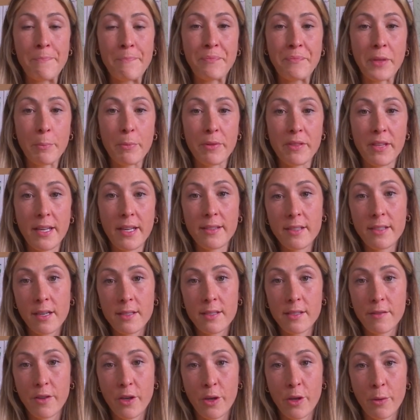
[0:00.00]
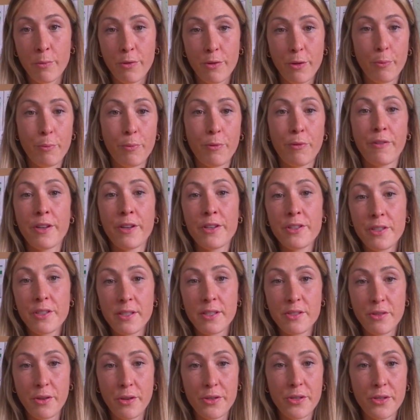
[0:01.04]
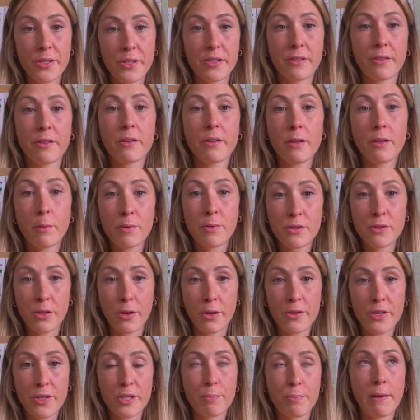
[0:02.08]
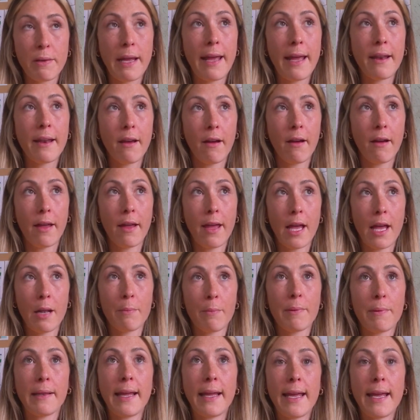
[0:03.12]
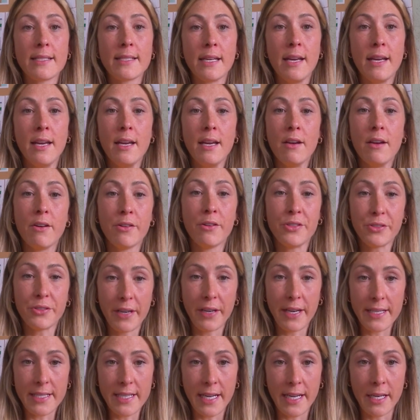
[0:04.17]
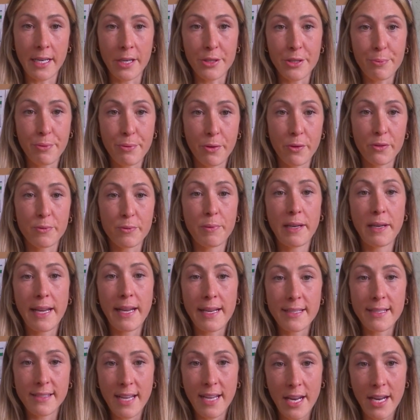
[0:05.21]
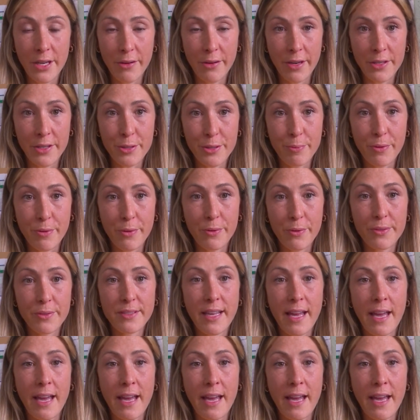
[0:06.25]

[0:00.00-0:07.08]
But these girls have come through provincial structures, through club structures, played IL, played under 18 inter-pros, played senior inter-pros.